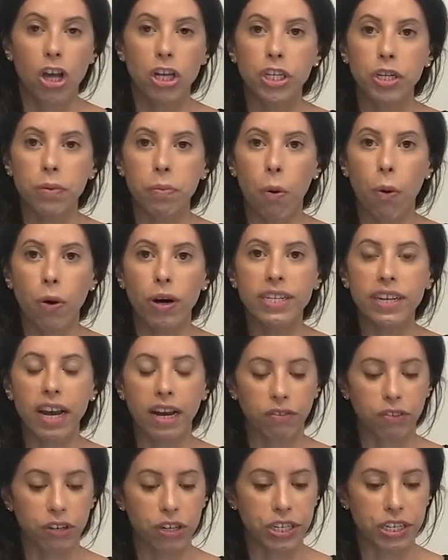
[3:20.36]
support
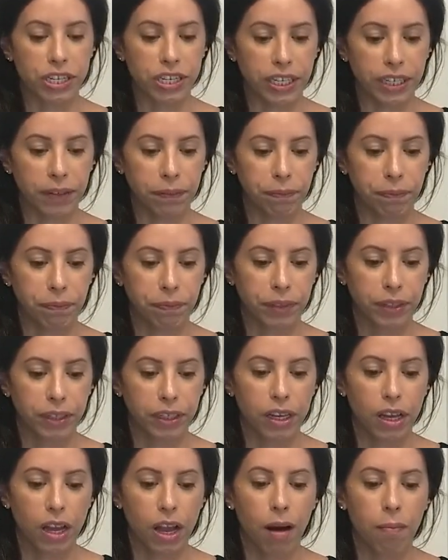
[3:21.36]
diversity,
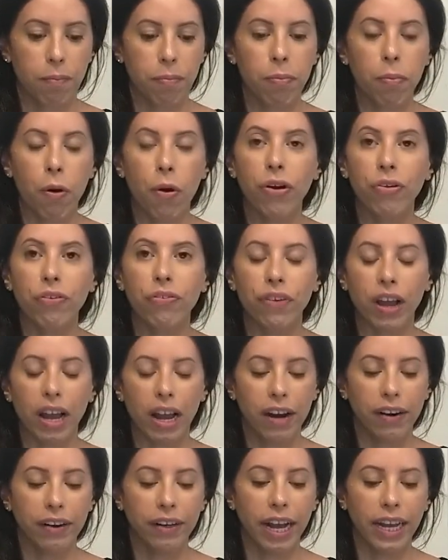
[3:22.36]
promote a
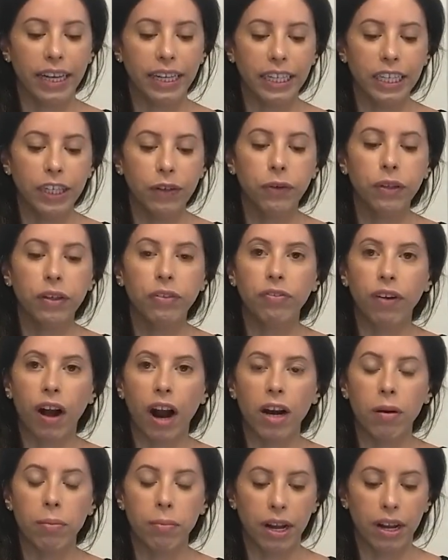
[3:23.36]
fair and equal
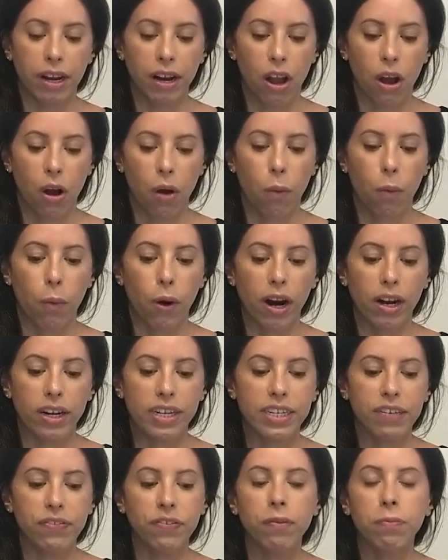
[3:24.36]
environment
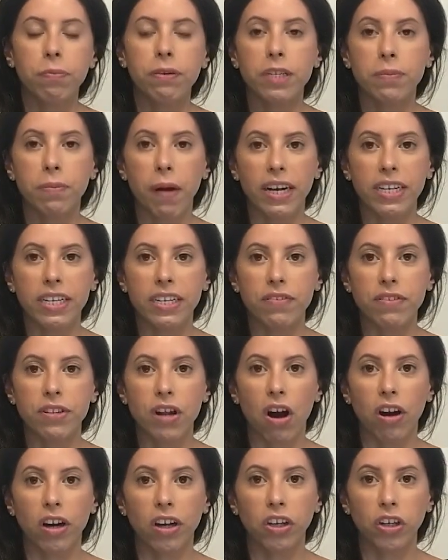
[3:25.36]
where different perspectives
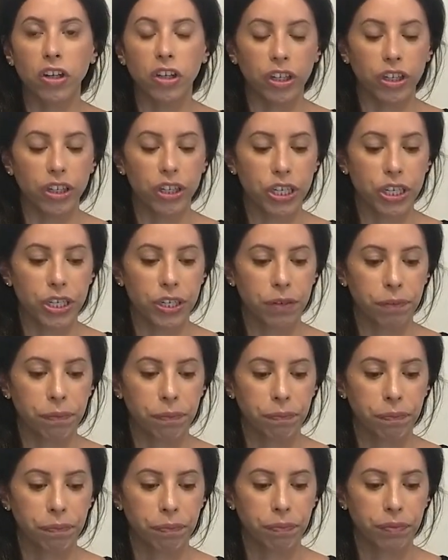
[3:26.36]
are encouraged.
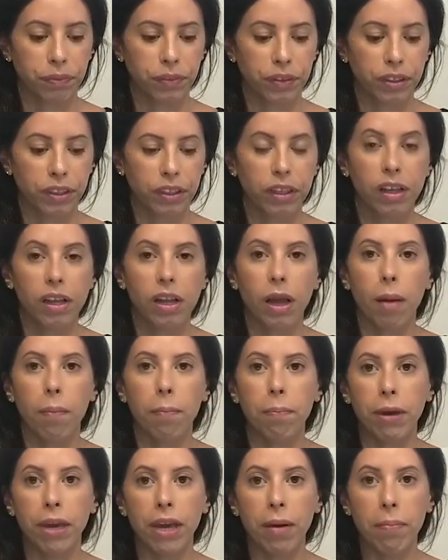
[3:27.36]

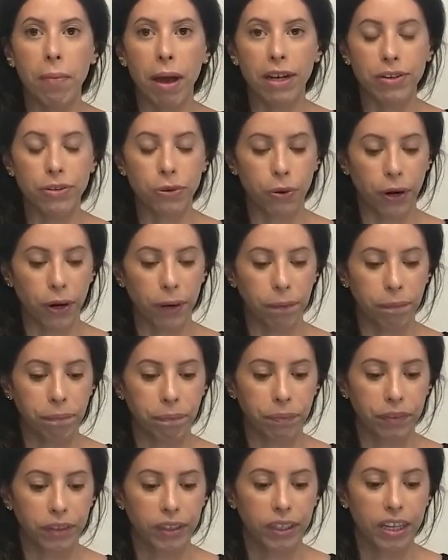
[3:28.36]
Be a mentor.
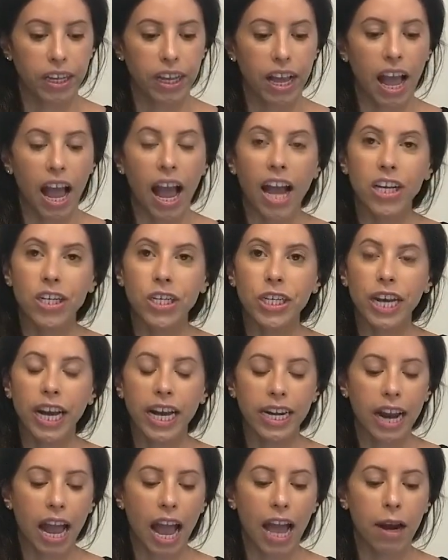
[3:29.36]

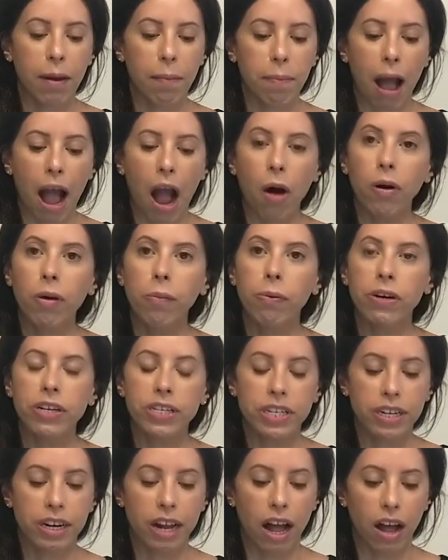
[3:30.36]
Educate and empower
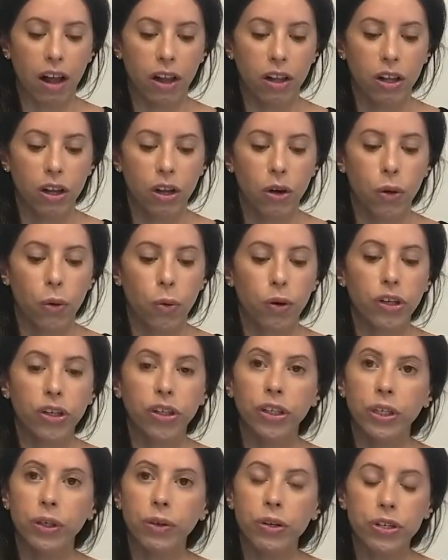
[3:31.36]
personnel who are
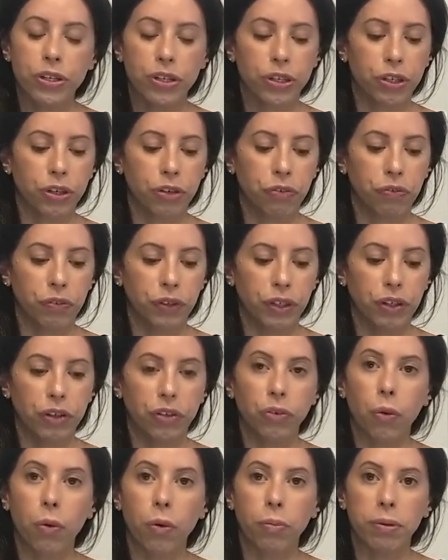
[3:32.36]
nearer to your
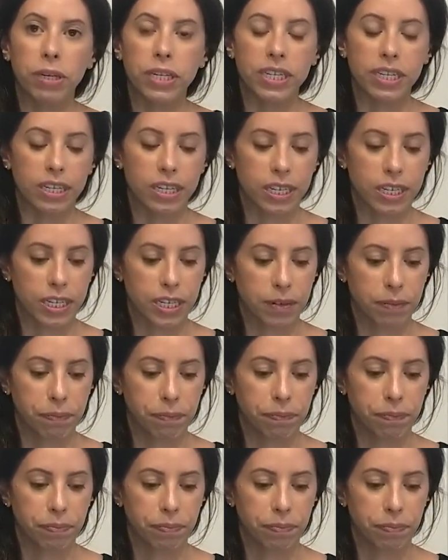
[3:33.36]
field or business.